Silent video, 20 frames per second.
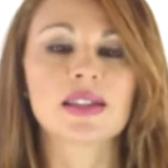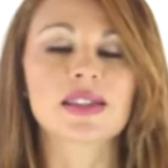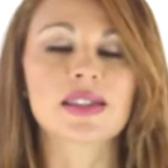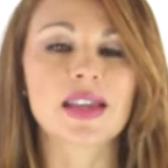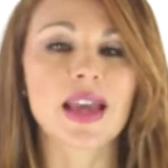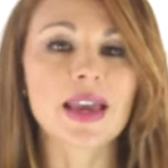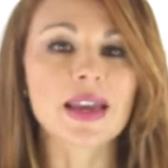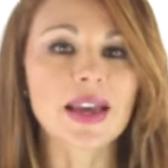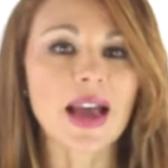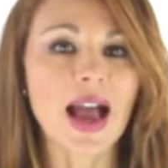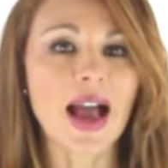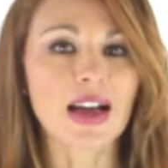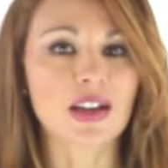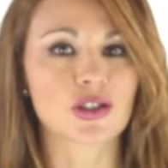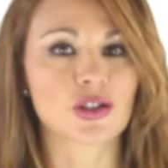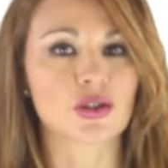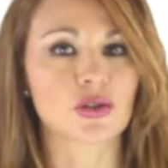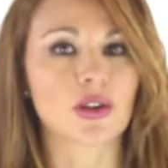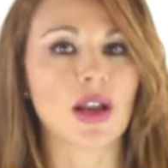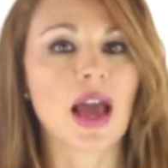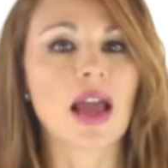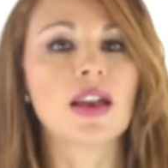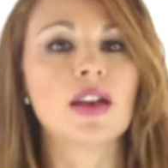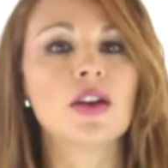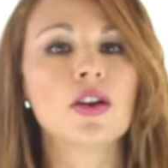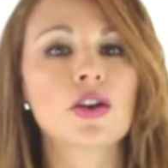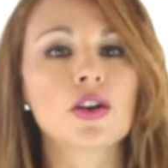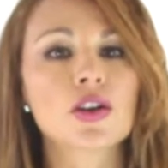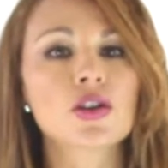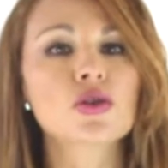take action,
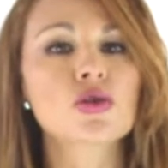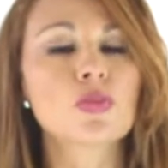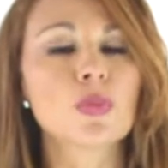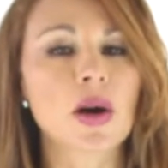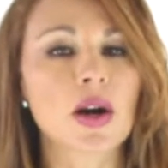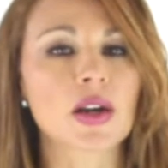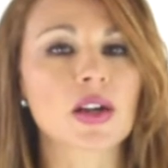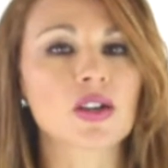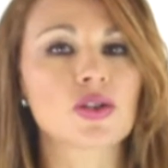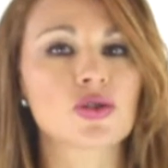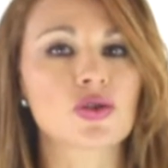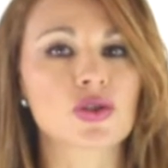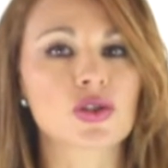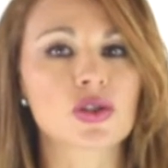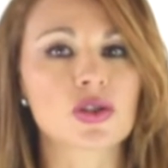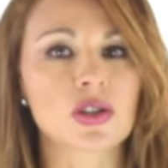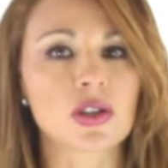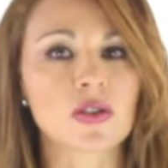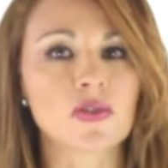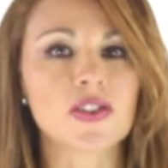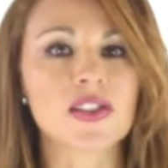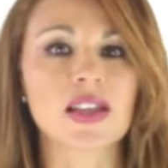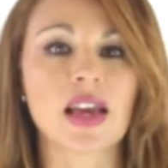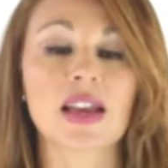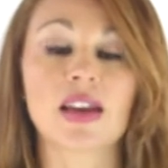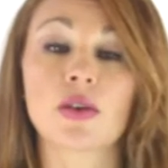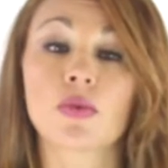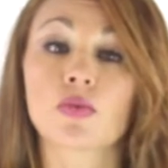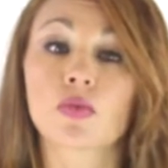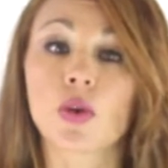and learn to market your service
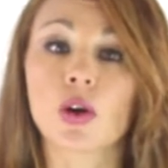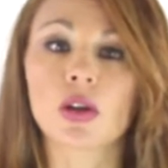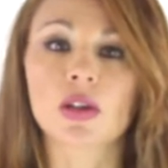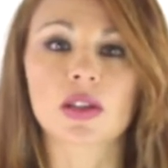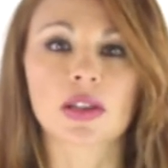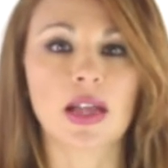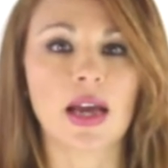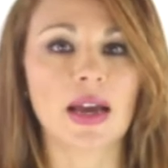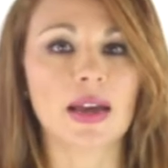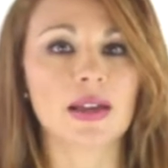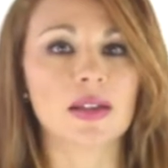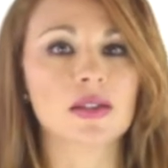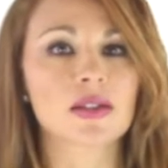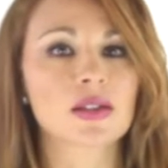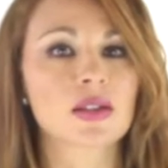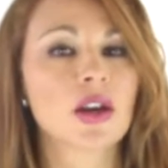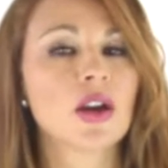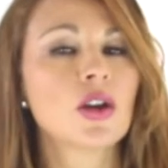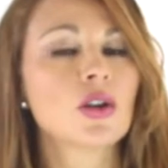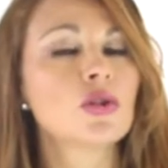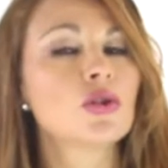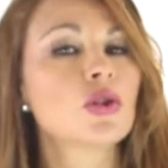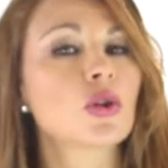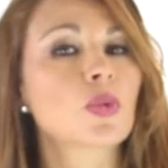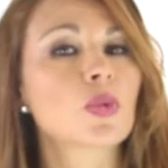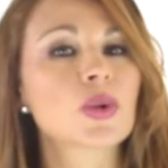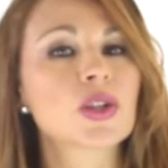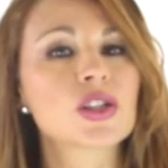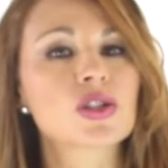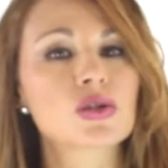and enroll clients,
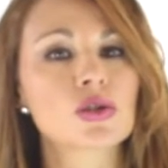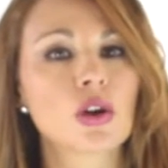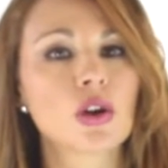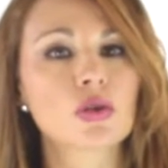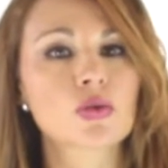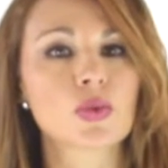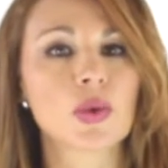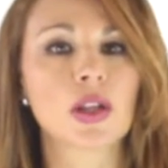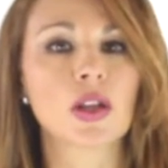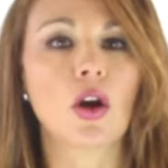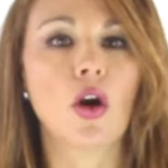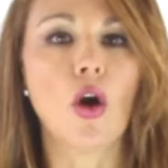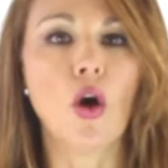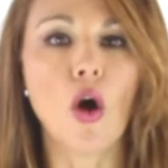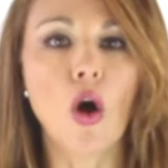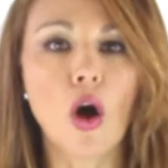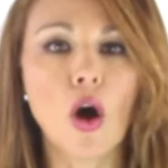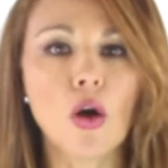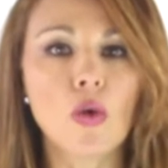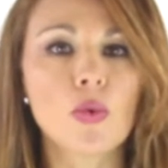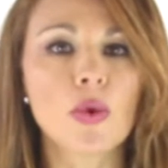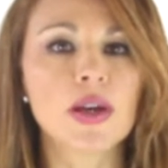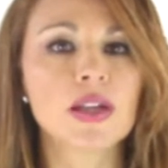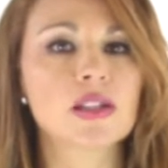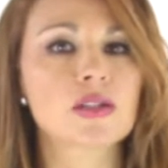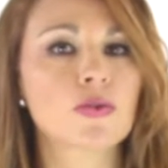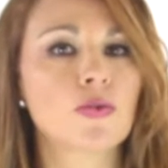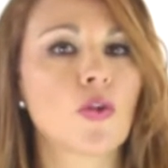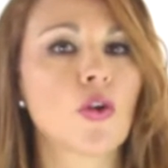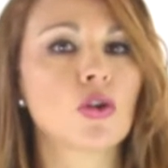your results will
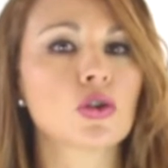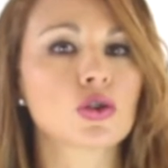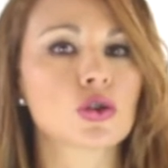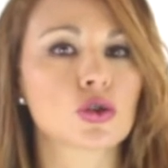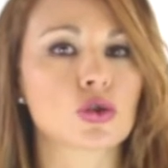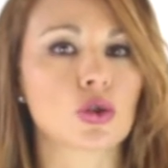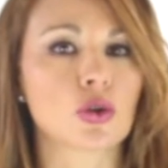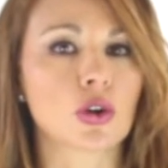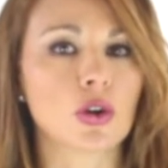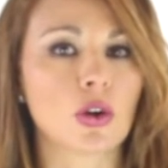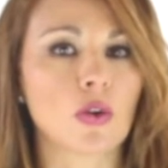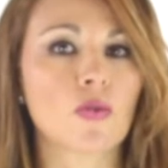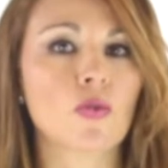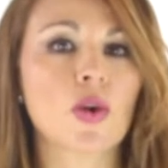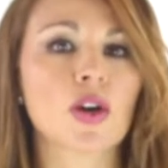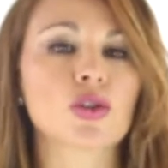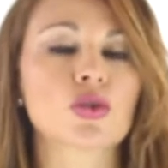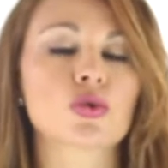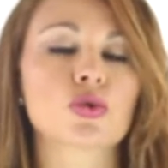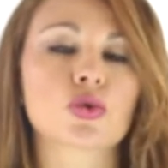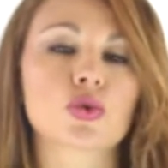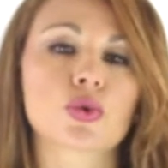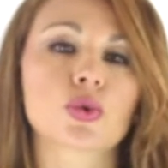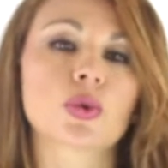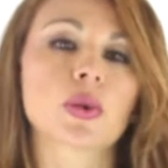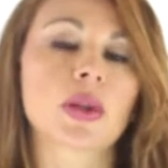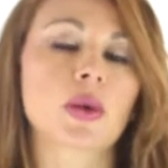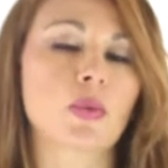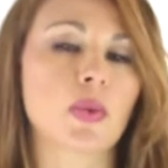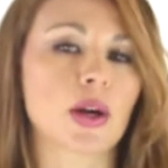always fall short of what you
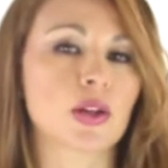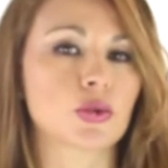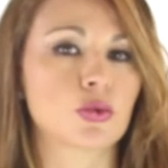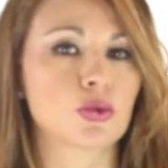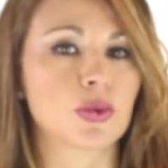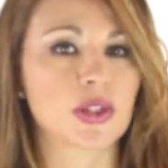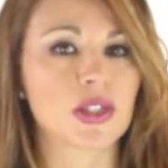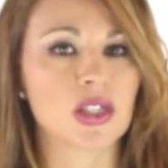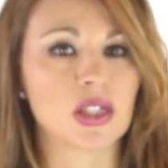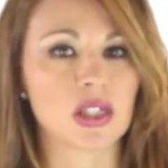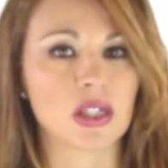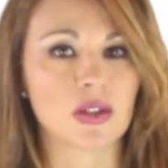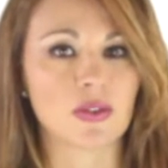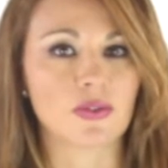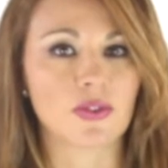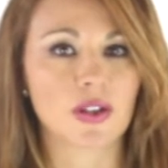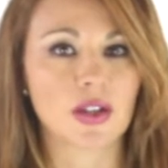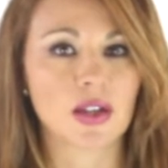truly want to achieve.